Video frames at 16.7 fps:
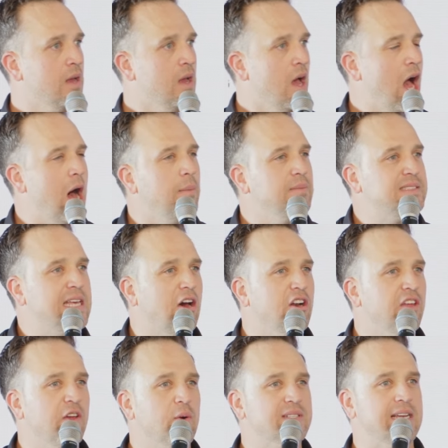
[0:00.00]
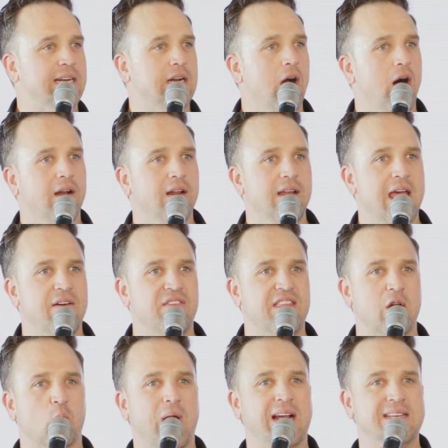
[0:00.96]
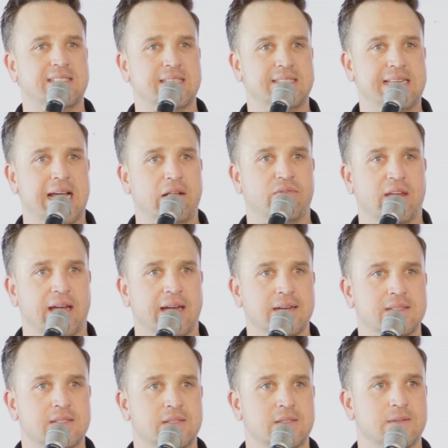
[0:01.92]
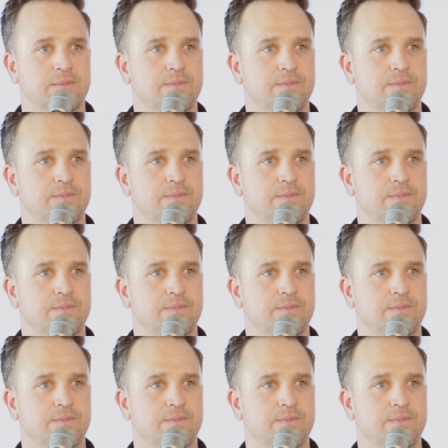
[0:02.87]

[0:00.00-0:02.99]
I'm telling you, there was a God in heaven that raises dead things.